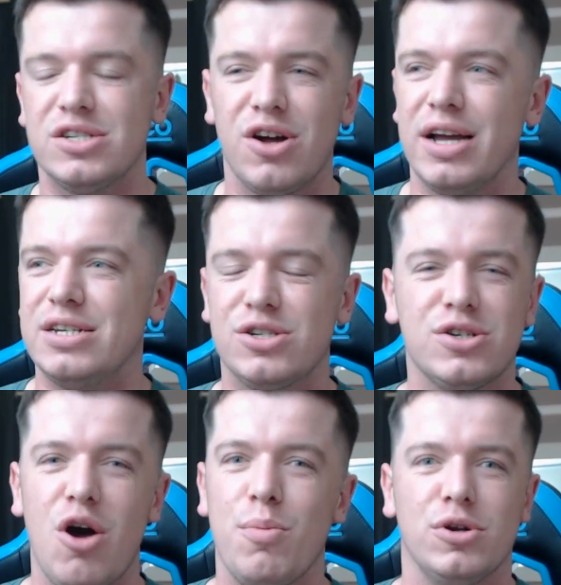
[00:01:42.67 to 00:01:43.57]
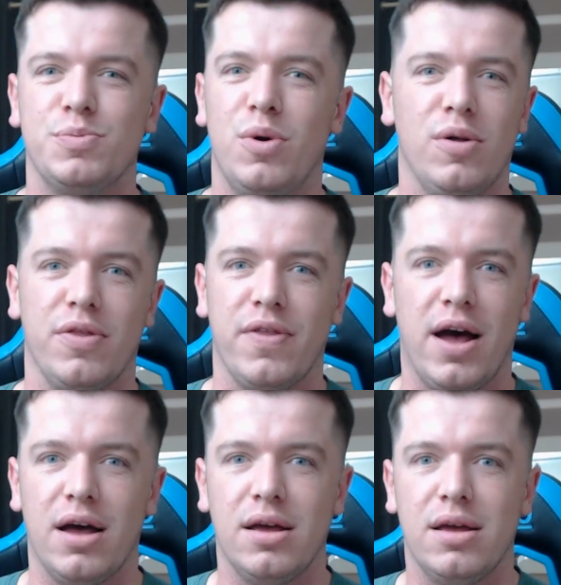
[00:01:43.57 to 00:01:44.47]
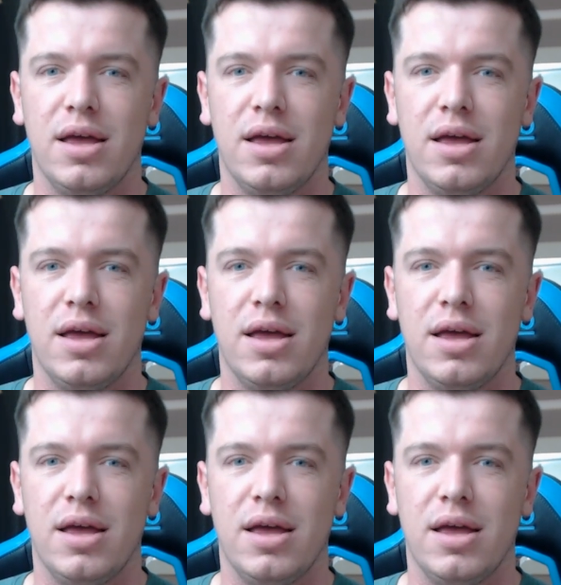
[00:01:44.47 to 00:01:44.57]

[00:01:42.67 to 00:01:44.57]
It's not. It's so much more than that.